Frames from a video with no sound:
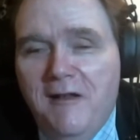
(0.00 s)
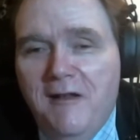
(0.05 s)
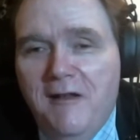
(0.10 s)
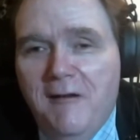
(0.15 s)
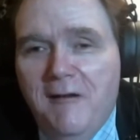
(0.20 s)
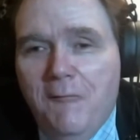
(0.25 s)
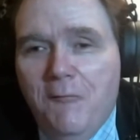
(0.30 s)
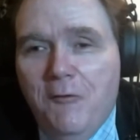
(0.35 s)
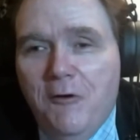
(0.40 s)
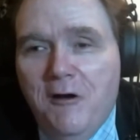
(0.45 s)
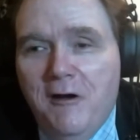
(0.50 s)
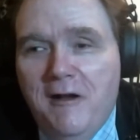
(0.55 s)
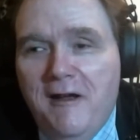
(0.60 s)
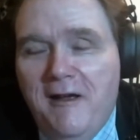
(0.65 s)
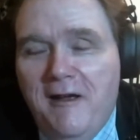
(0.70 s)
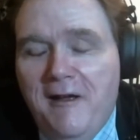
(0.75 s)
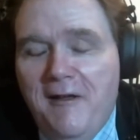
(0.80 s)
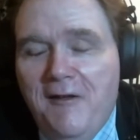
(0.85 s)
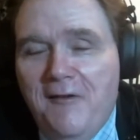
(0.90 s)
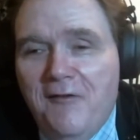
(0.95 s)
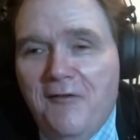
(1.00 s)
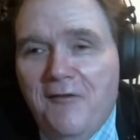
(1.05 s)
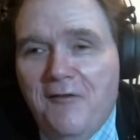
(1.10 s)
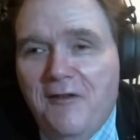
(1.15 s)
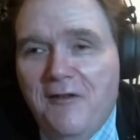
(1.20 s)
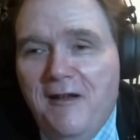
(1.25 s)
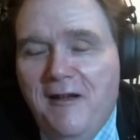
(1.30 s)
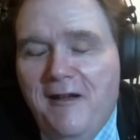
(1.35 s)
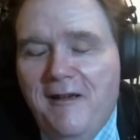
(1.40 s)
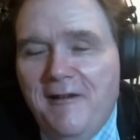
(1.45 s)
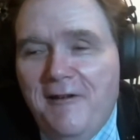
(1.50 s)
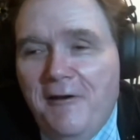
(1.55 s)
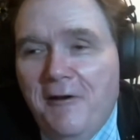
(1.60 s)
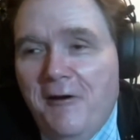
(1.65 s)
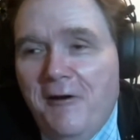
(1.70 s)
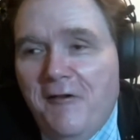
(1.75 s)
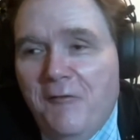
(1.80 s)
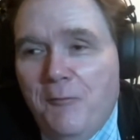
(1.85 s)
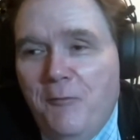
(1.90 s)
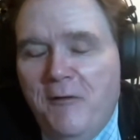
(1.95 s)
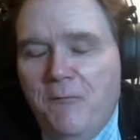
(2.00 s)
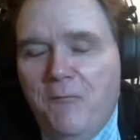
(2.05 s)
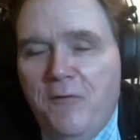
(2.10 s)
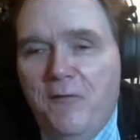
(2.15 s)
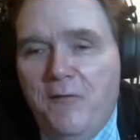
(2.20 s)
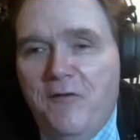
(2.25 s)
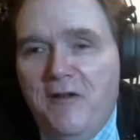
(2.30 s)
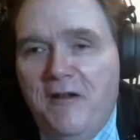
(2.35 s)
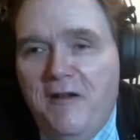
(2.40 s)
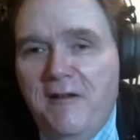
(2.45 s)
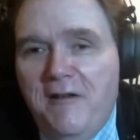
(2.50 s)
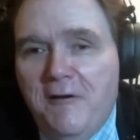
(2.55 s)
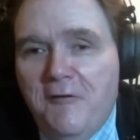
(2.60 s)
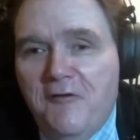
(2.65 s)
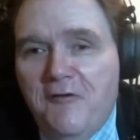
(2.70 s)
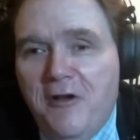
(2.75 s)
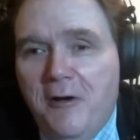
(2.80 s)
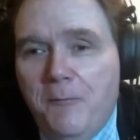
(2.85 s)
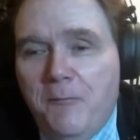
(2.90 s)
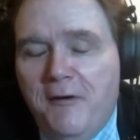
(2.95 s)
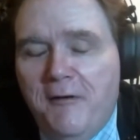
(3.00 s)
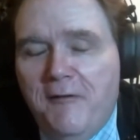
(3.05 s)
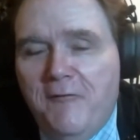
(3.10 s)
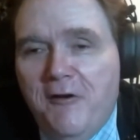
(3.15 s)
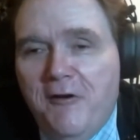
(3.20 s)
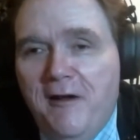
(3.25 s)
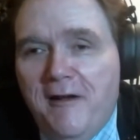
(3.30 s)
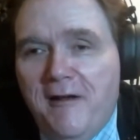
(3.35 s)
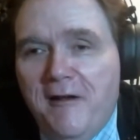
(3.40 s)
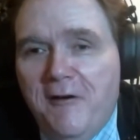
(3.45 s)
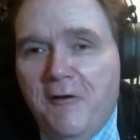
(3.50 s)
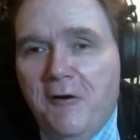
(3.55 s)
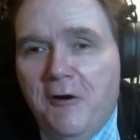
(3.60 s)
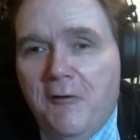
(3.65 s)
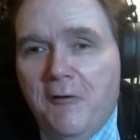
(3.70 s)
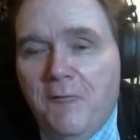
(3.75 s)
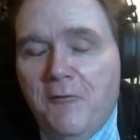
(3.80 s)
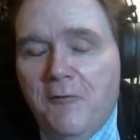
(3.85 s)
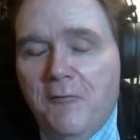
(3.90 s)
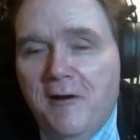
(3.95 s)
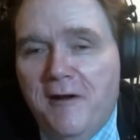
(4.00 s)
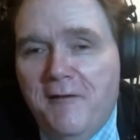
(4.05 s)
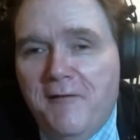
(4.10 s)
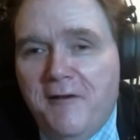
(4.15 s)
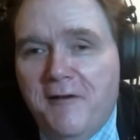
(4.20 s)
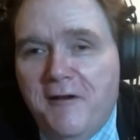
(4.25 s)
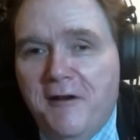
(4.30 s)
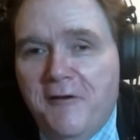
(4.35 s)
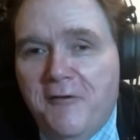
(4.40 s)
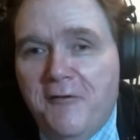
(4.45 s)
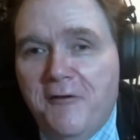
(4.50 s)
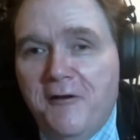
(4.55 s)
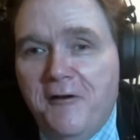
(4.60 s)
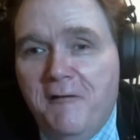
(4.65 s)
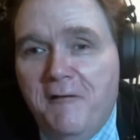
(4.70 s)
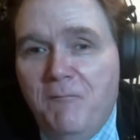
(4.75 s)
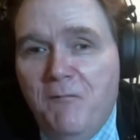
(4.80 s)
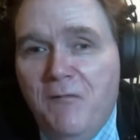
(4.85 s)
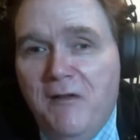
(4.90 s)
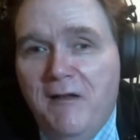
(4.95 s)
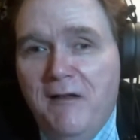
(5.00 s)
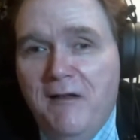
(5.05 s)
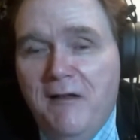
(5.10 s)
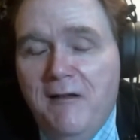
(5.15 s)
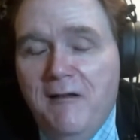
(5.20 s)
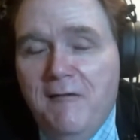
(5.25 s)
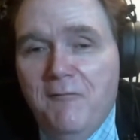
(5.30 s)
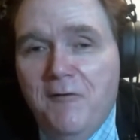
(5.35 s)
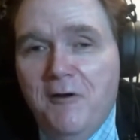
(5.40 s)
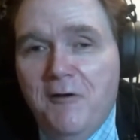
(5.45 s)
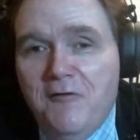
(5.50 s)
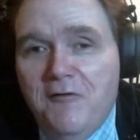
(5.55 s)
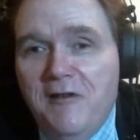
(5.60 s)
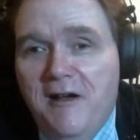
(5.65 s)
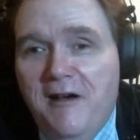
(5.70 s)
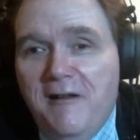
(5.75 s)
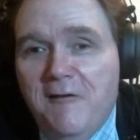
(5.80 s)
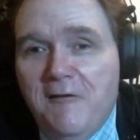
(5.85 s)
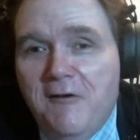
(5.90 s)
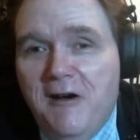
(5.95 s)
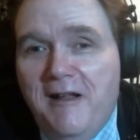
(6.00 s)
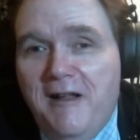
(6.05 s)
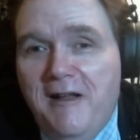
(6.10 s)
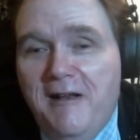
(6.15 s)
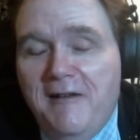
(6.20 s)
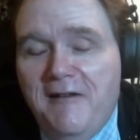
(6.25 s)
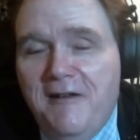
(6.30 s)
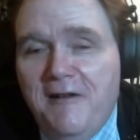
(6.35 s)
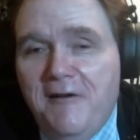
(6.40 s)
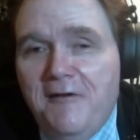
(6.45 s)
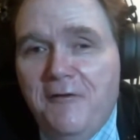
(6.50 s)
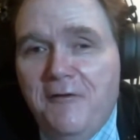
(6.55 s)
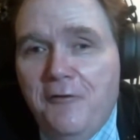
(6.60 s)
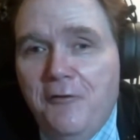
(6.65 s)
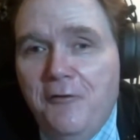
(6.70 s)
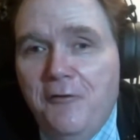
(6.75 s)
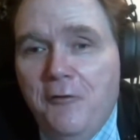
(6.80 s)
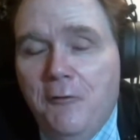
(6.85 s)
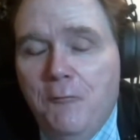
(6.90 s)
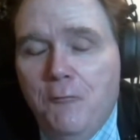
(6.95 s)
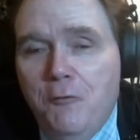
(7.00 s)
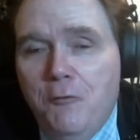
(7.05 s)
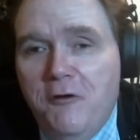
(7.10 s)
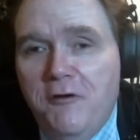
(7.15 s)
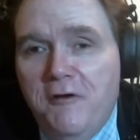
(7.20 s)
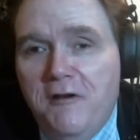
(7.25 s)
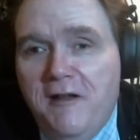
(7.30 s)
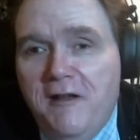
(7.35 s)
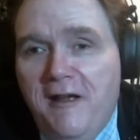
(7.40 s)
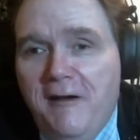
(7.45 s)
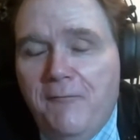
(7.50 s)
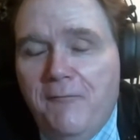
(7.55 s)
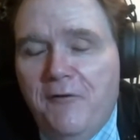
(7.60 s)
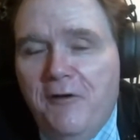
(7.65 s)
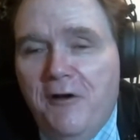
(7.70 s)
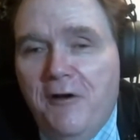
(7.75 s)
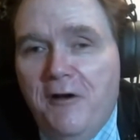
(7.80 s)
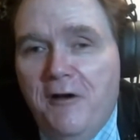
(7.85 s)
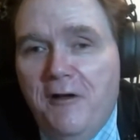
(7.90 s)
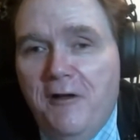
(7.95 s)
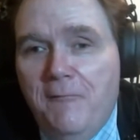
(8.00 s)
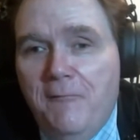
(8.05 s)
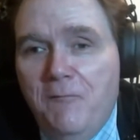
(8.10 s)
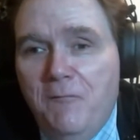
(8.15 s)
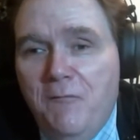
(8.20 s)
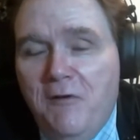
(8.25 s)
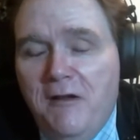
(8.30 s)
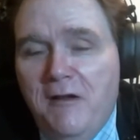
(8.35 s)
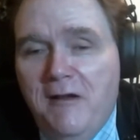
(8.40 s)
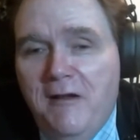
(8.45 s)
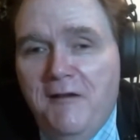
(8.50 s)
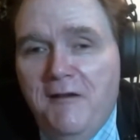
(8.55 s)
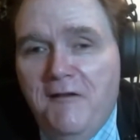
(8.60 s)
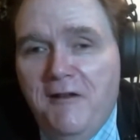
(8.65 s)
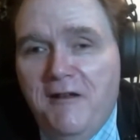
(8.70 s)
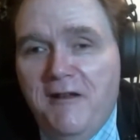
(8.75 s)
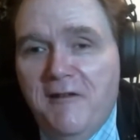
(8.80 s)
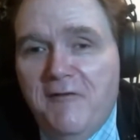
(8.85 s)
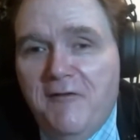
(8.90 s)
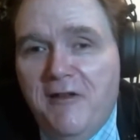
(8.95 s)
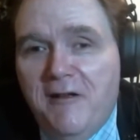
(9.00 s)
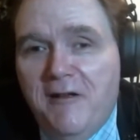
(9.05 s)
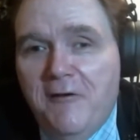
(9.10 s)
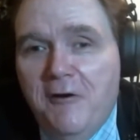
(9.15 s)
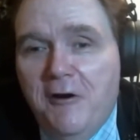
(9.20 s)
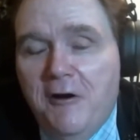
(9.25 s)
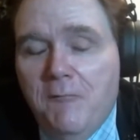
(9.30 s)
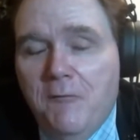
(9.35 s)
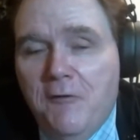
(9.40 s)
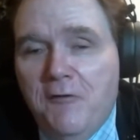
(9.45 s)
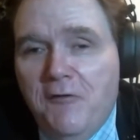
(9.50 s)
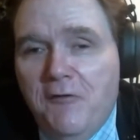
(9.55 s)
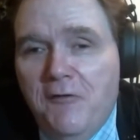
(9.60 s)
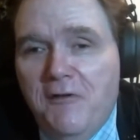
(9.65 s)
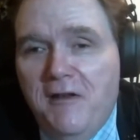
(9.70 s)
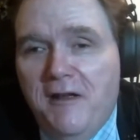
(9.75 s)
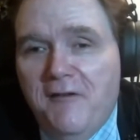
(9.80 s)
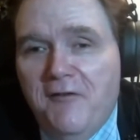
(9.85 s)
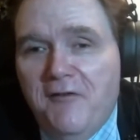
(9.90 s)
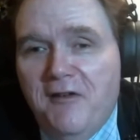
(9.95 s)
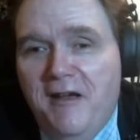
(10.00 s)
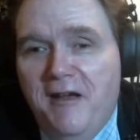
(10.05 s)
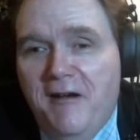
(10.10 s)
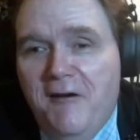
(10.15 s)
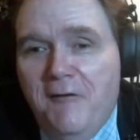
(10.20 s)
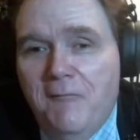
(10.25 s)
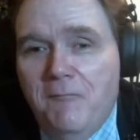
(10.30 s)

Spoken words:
Whereas, I spent 15 years helping drag a carnival around the country. There's not a lot I didn't do or wouldn't have done to get that carnival to the next town.